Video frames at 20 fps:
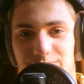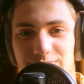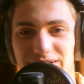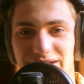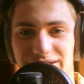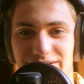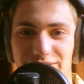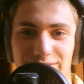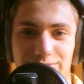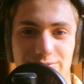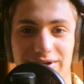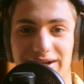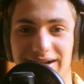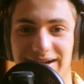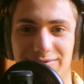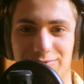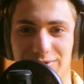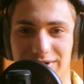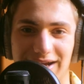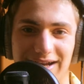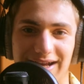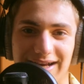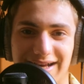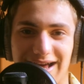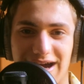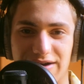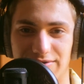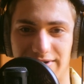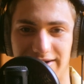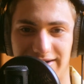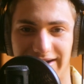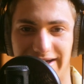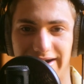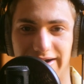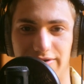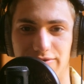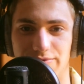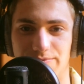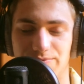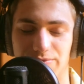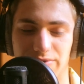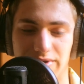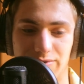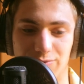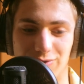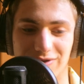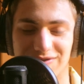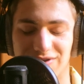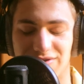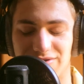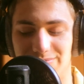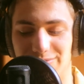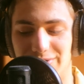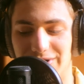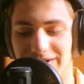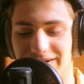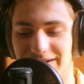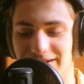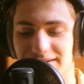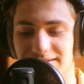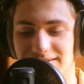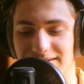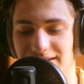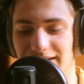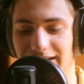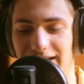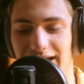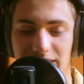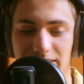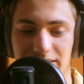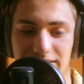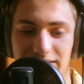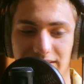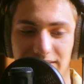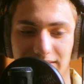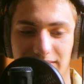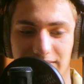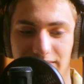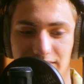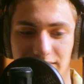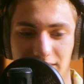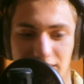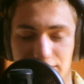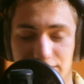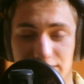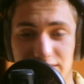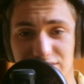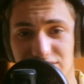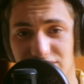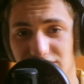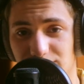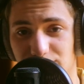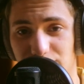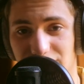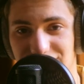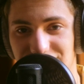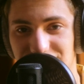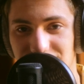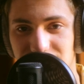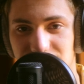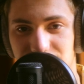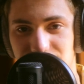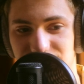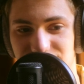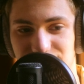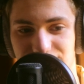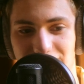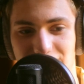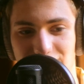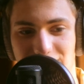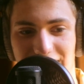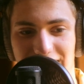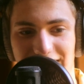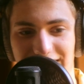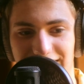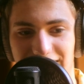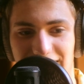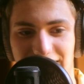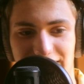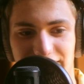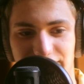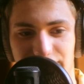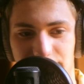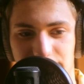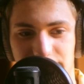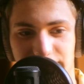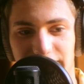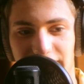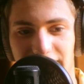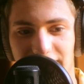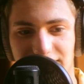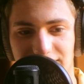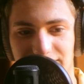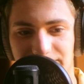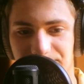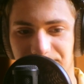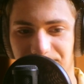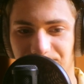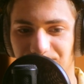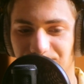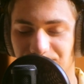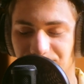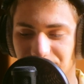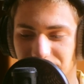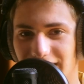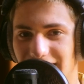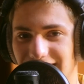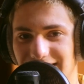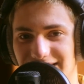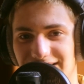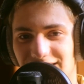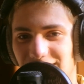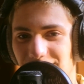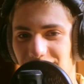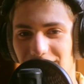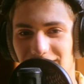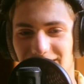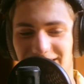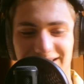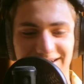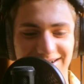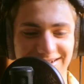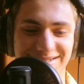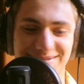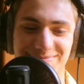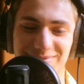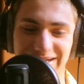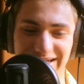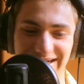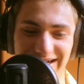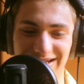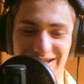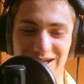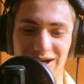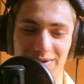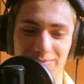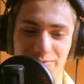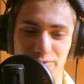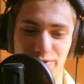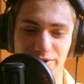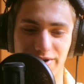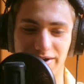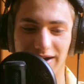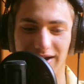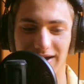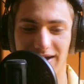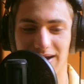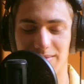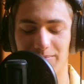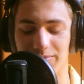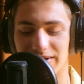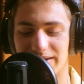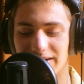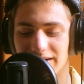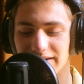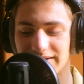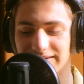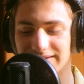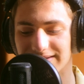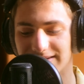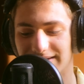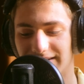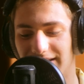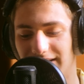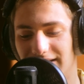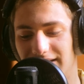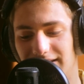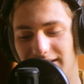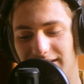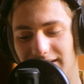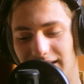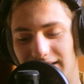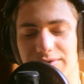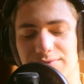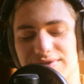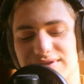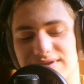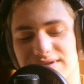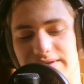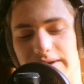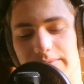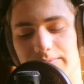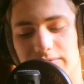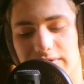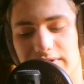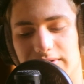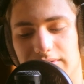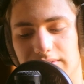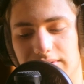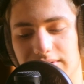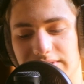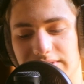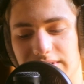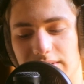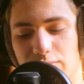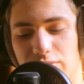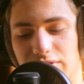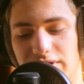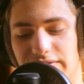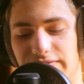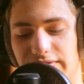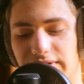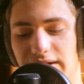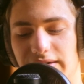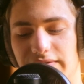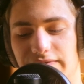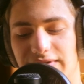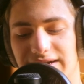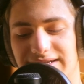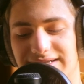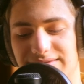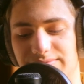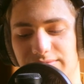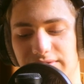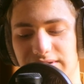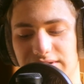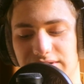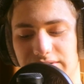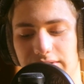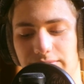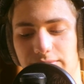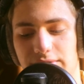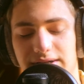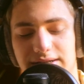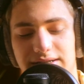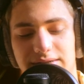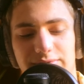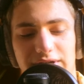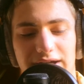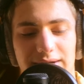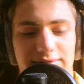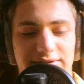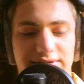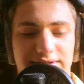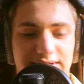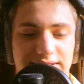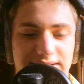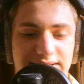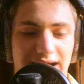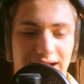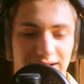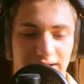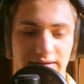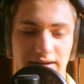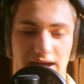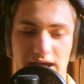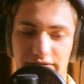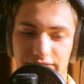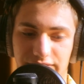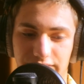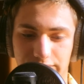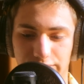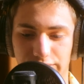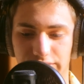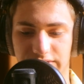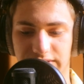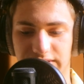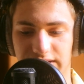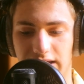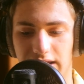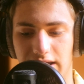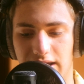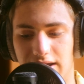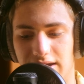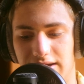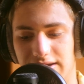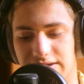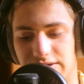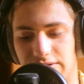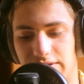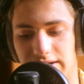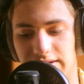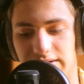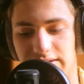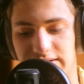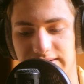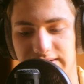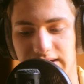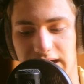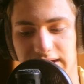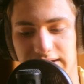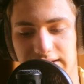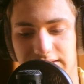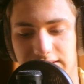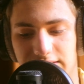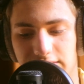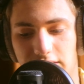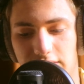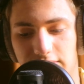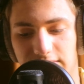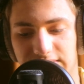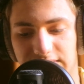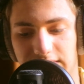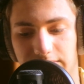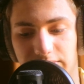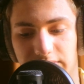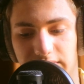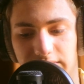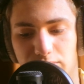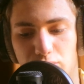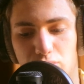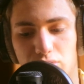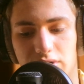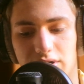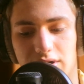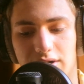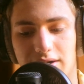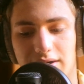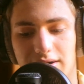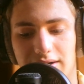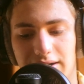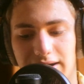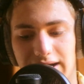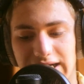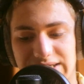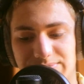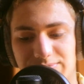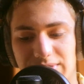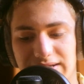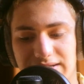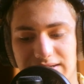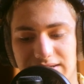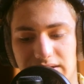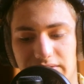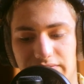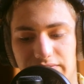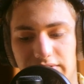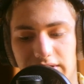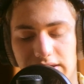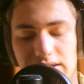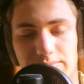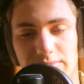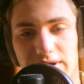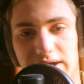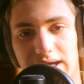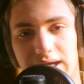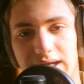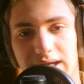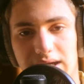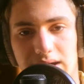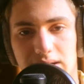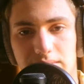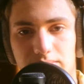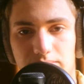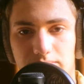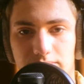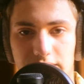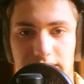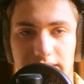I would be like, oh, what can I get right now? And what's on the market? So my original budget was around 8K for the van. But I ended up spending a lot more because to me it was somewhat of an investment. So I wanted to be able to sell it afterwards. So I decided to go with something more expensive in the beginning.